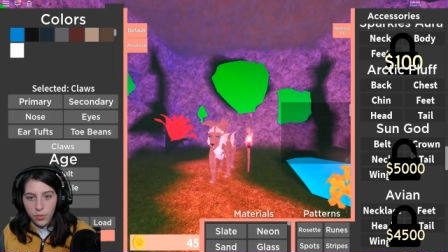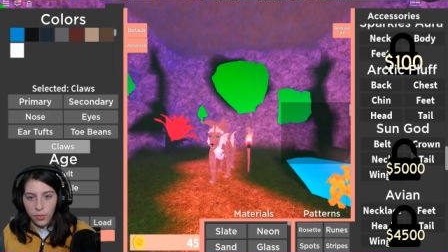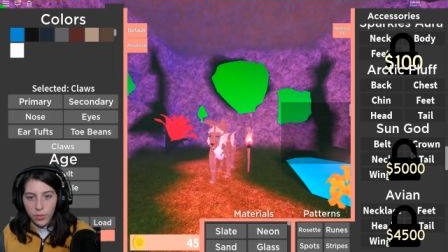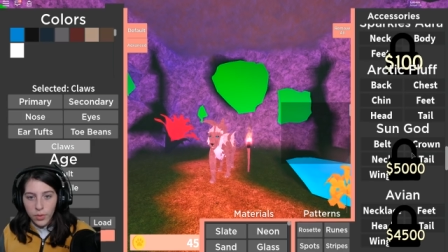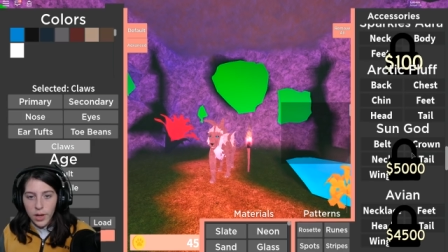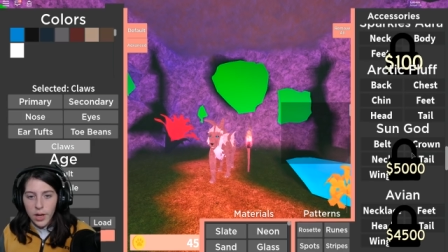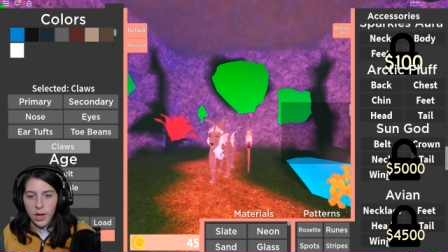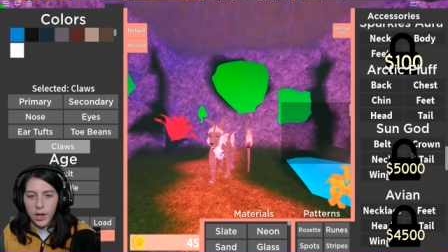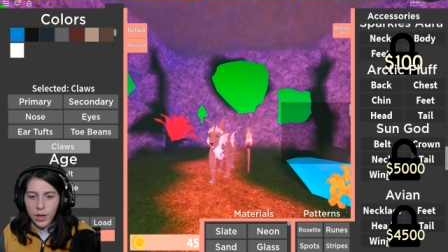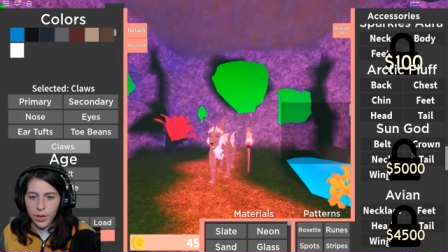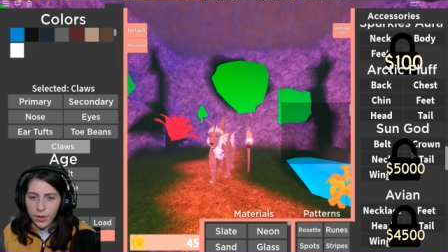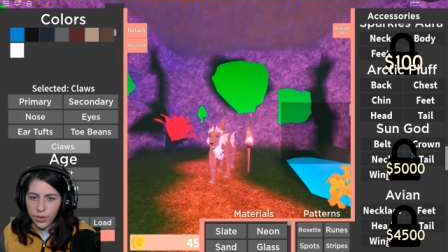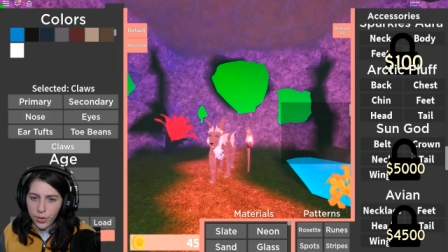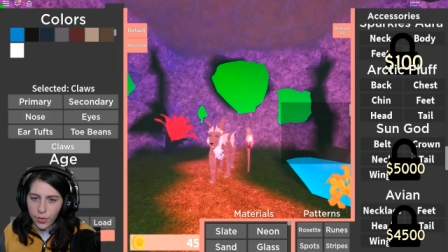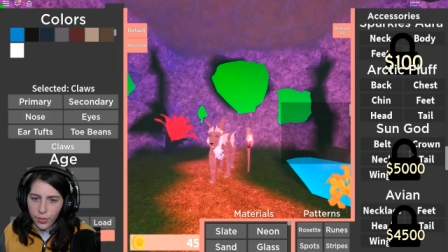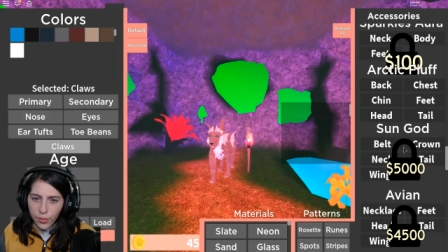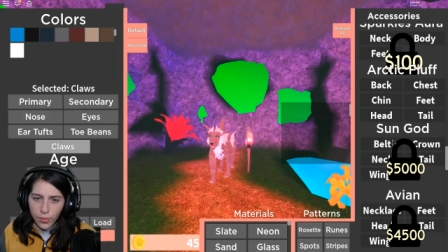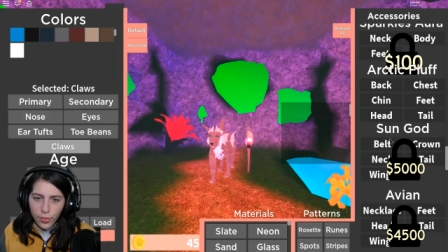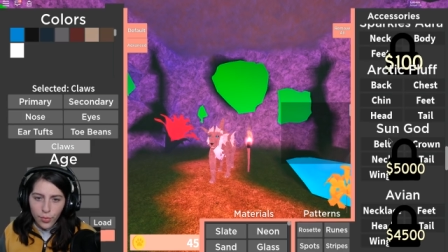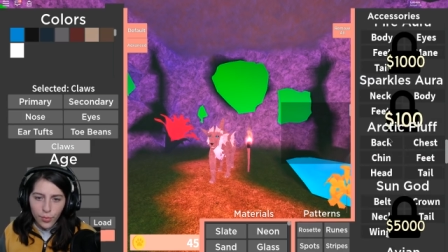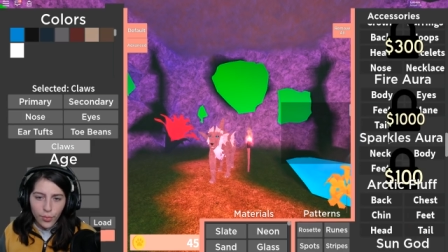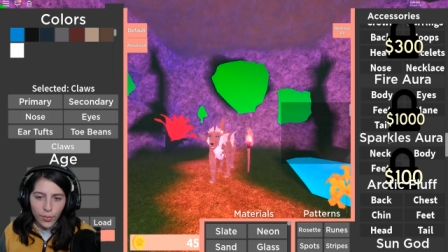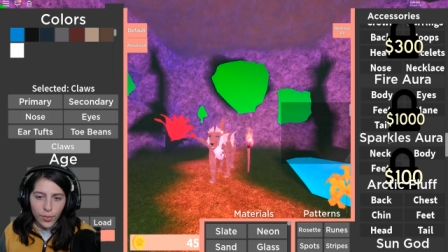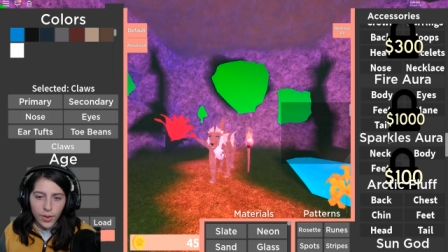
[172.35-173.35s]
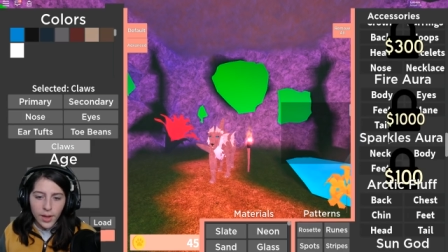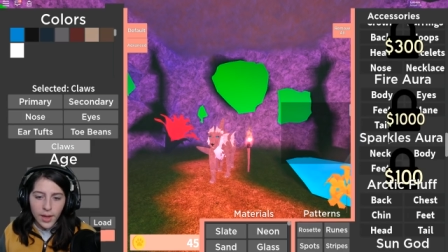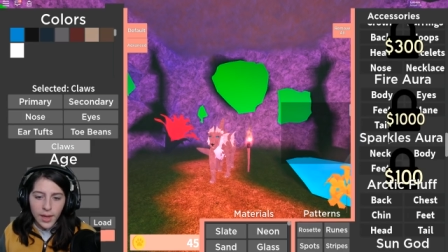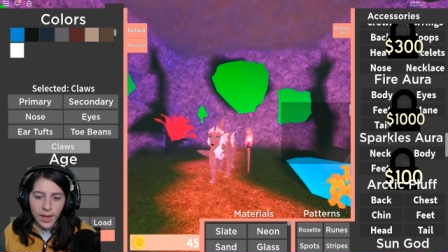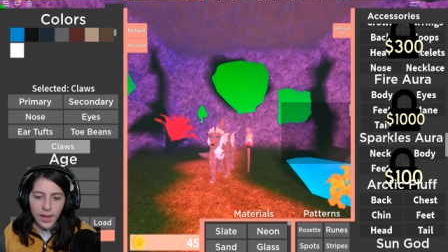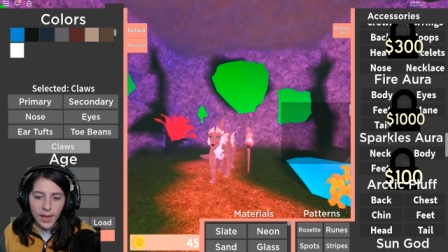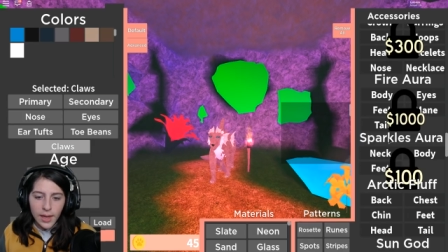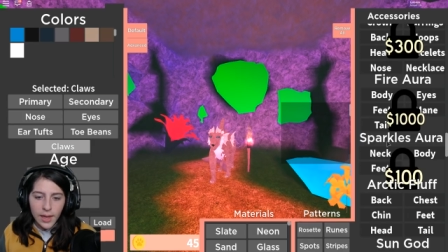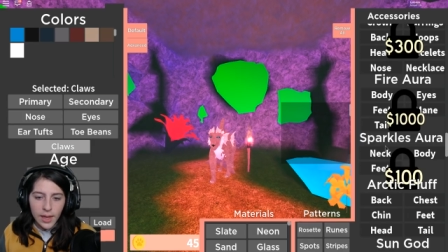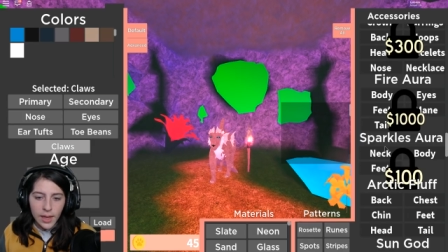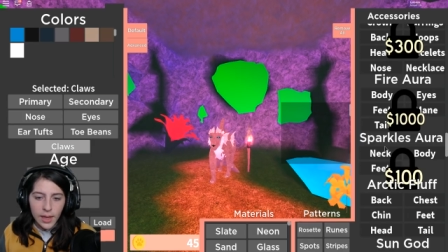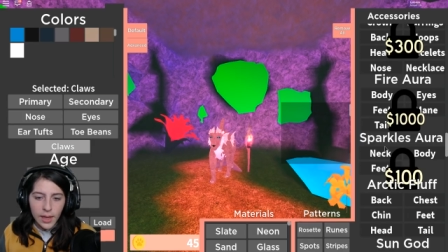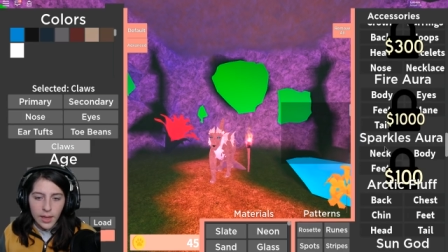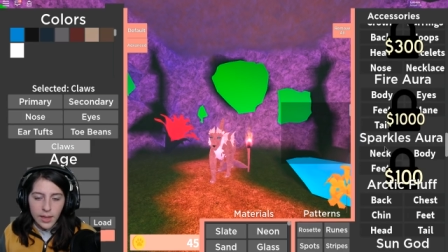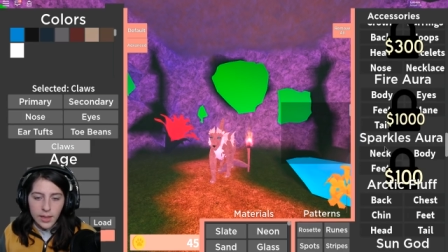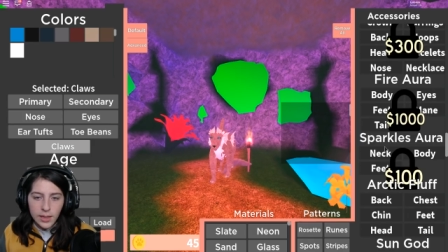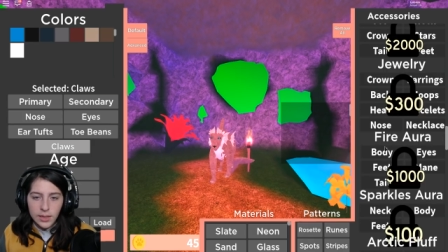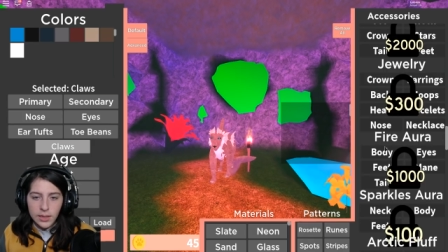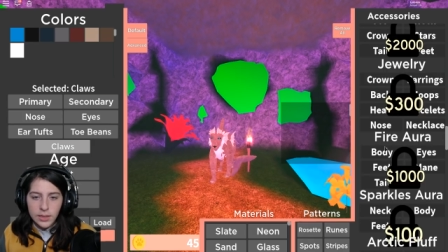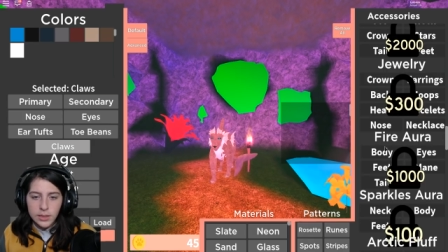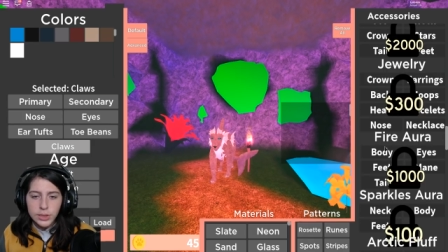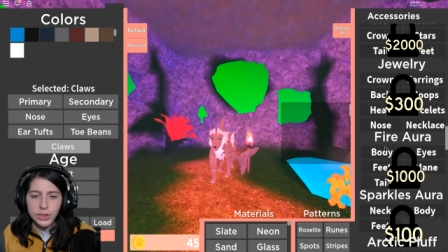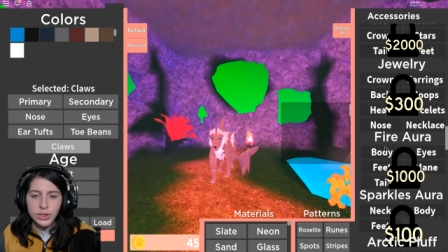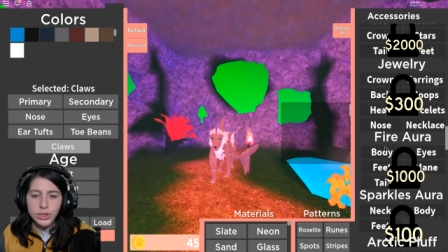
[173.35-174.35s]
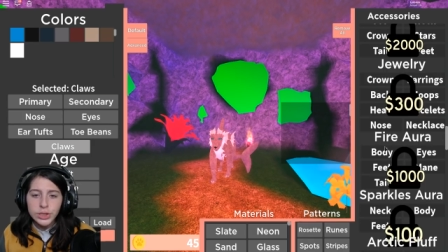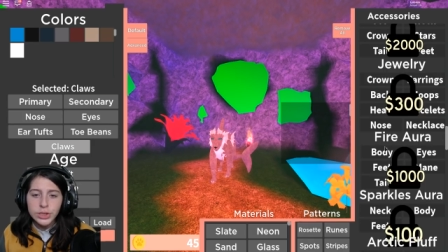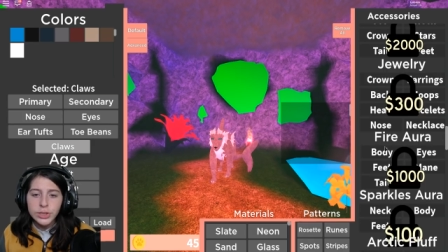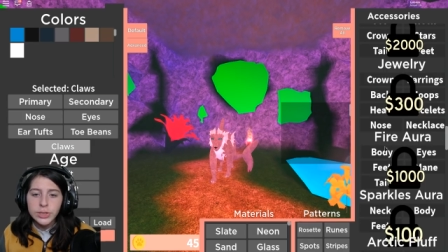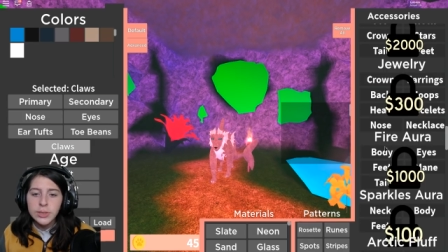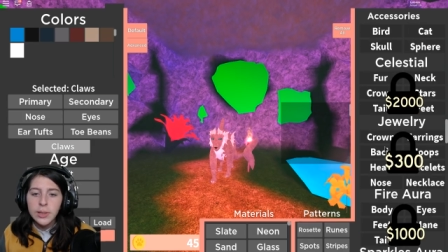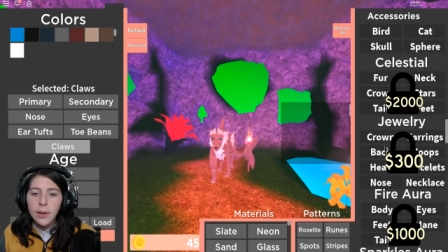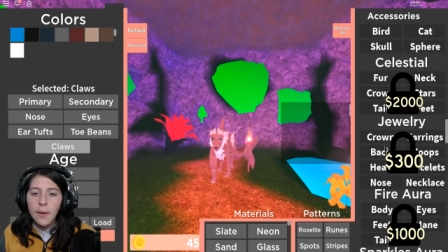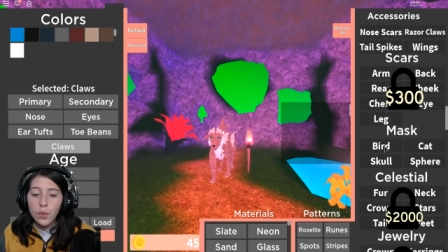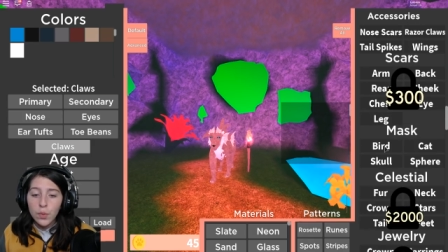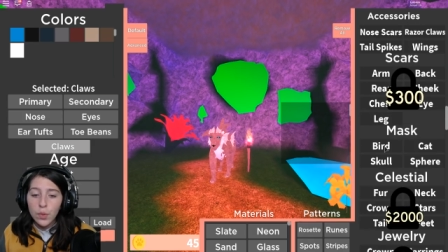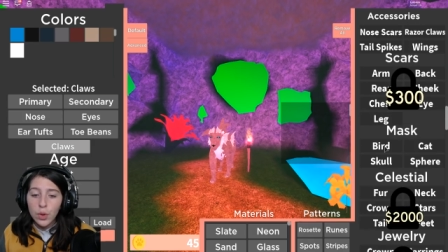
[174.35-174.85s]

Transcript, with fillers: where are the wings?